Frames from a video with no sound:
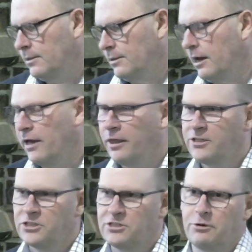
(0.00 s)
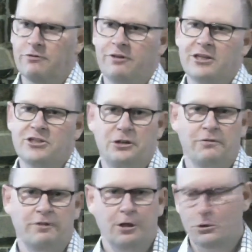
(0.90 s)
Are they just a reflection of
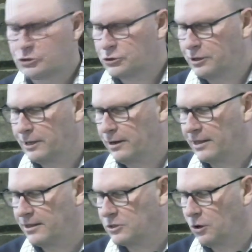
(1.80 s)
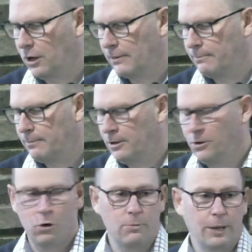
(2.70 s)
the culture at the time,
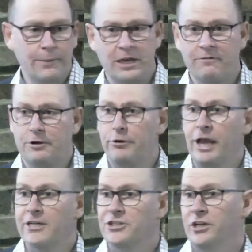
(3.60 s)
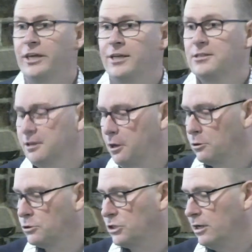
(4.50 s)
or maybe even a reaction against the
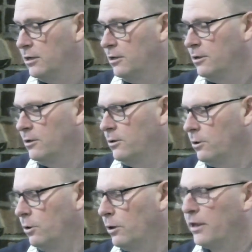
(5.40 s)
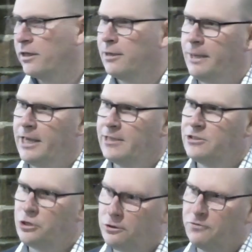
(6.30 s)
culture? Or are the commands
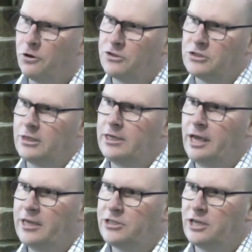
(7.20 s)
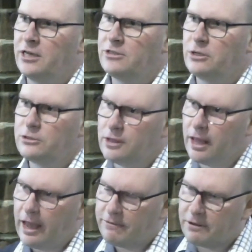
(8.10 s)
universal in nature? Do they
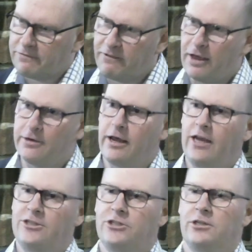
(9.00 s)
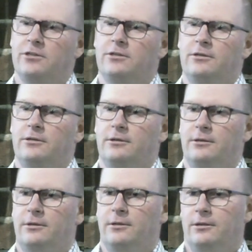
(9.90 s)
have a foundation
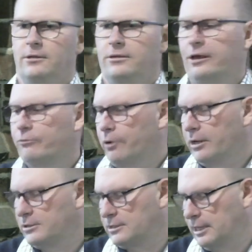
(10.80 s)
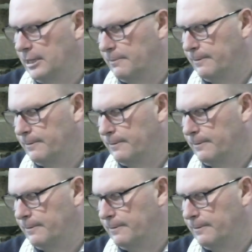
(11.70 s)
that runs deep?